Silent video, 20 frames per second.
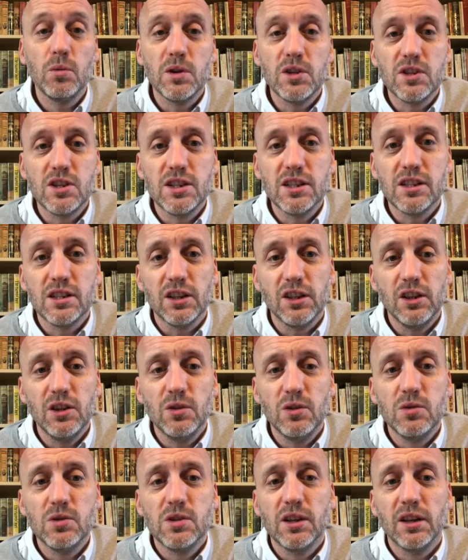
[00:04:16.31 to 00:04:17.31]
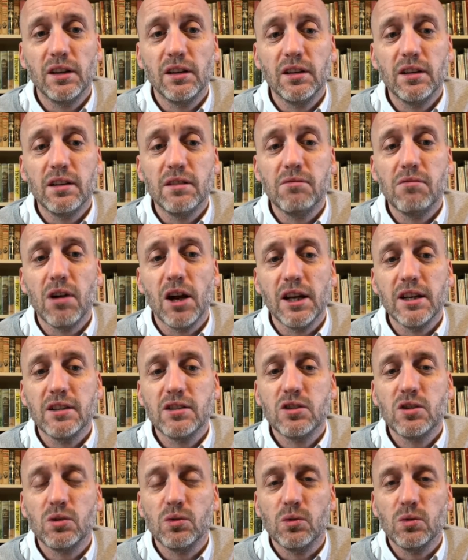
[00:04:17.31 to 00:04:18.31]
which is using the right
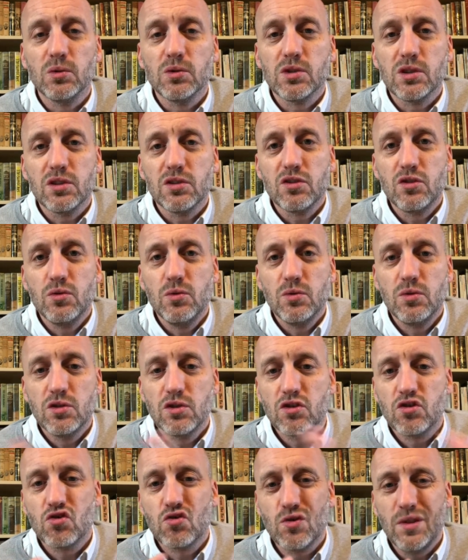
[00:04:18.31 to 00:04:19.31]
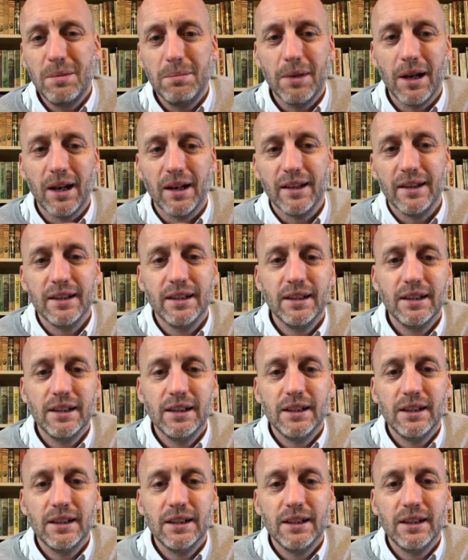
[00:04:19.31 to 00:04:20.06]
tools to streamline